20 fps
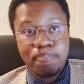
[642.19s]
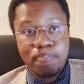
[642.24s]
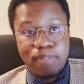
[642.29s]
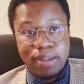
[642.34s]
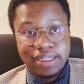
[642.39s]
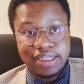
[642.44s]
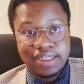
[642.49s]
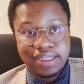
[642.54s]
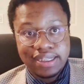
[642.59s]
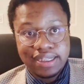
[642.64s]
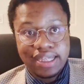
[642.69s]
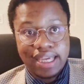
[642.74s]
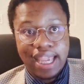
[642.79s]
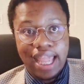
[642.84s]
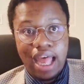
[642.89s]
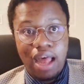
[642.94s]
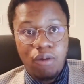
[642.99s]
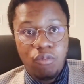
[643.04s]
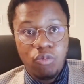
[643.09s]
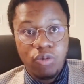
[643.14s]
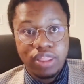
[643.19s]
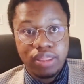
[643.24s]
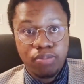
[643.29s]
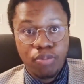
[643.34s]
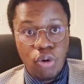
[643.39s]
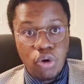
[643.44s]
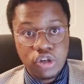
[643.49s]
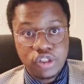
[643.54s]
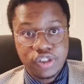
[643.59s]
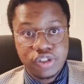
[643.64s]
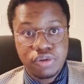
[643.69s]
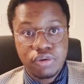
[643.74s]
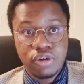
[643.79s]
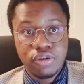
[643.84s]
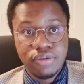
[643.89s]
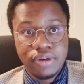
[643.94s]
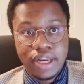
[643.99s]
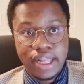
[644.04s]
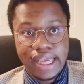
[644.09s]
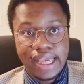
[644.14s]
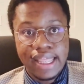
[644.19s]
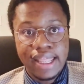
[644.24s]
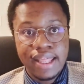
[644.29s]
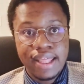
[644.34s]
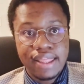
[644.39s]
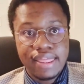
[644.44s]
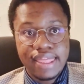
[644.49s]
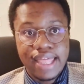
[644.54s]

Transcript: business account with more scrutiny